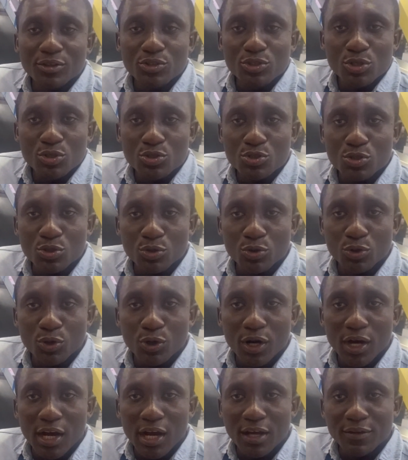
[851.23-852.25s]
Due to
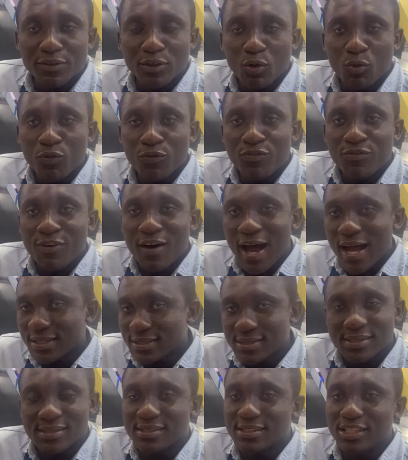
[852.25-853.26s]
the
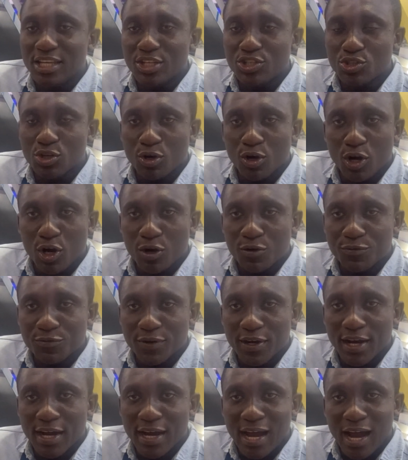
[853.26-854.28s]
vast nature of
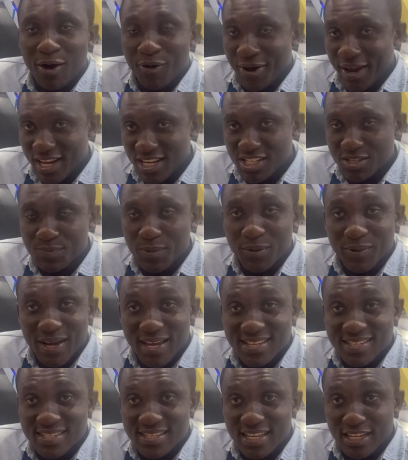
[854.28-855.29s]
our
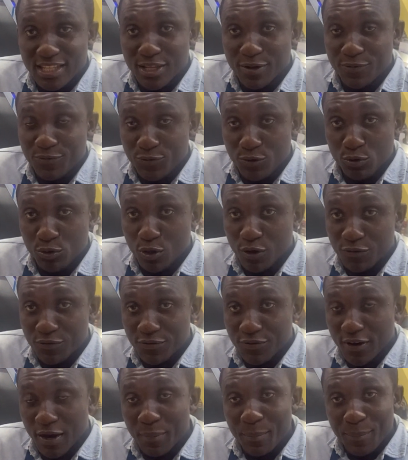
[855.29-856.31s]
experience in the field
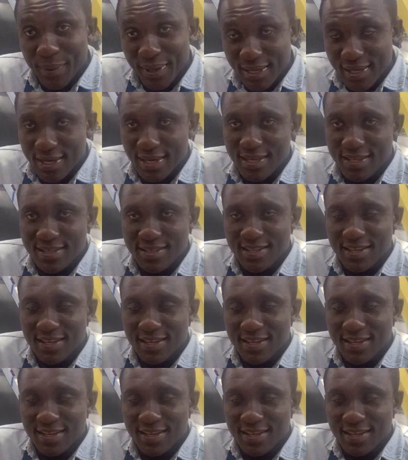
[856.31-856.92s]
of baking,